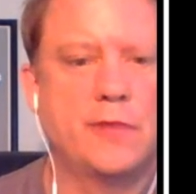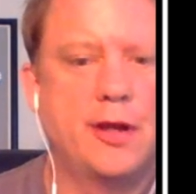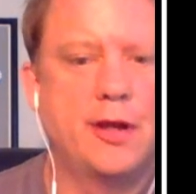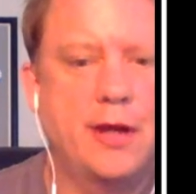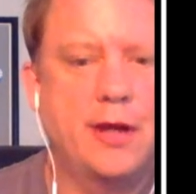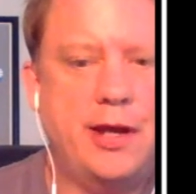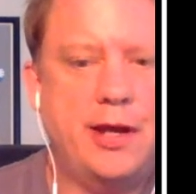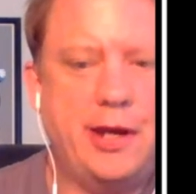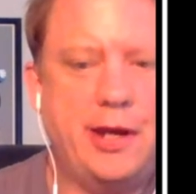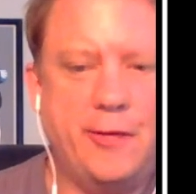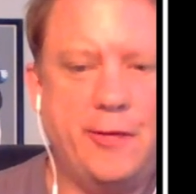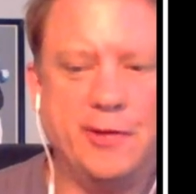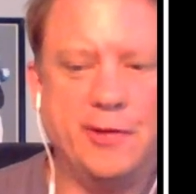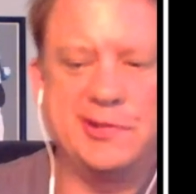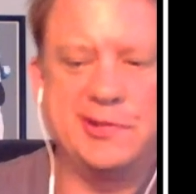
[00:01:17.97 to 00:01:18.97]
Hey,
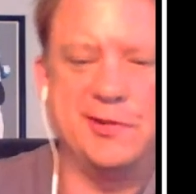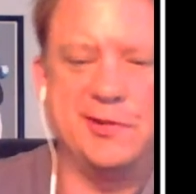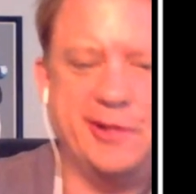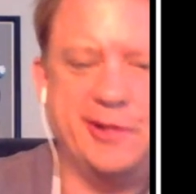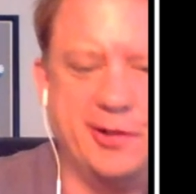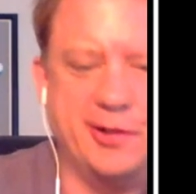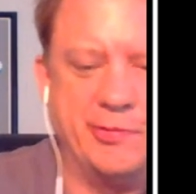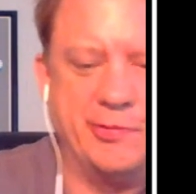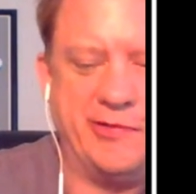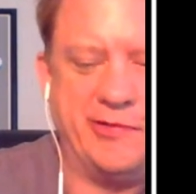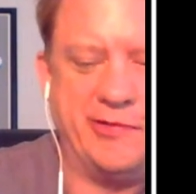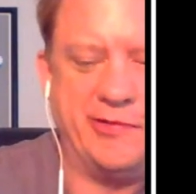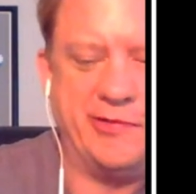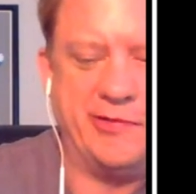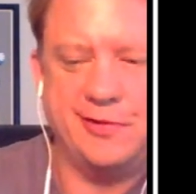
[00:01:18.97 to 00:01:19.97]
what's going on,
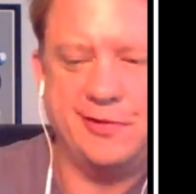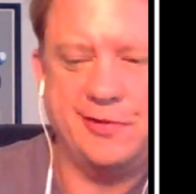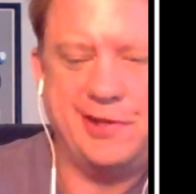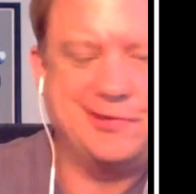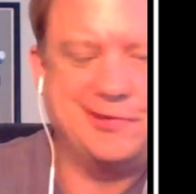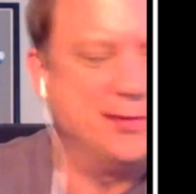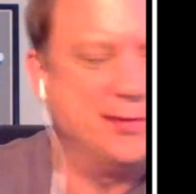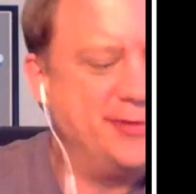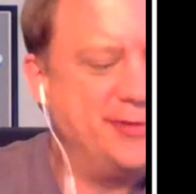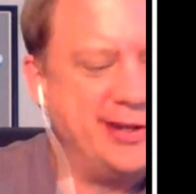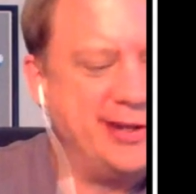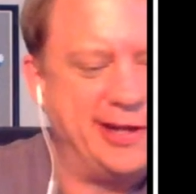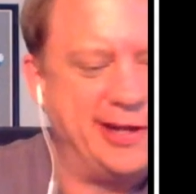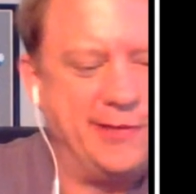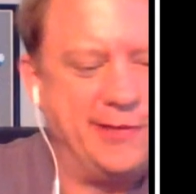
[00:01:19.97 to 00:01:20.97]
Professor? It's
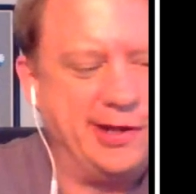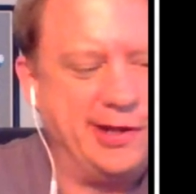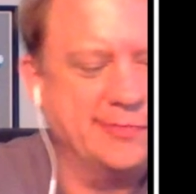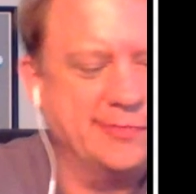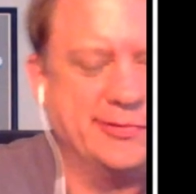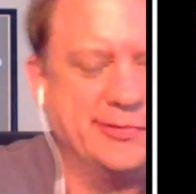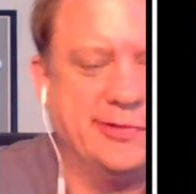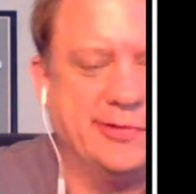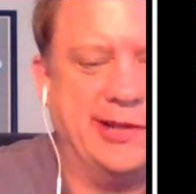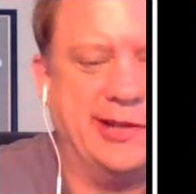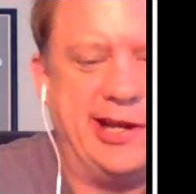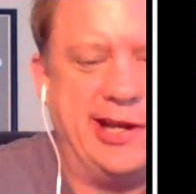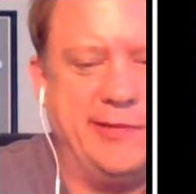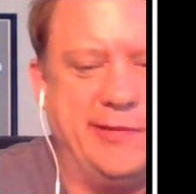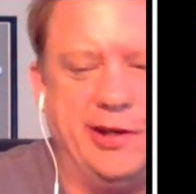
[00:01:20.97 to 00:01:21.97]
Tuesday night, buddy.
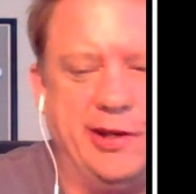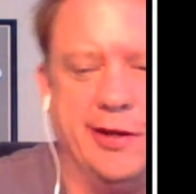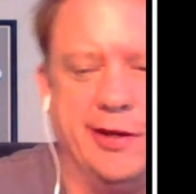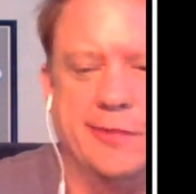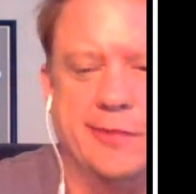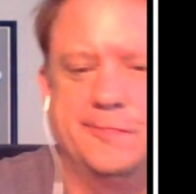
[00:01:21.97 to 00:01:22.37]
Glad to be here.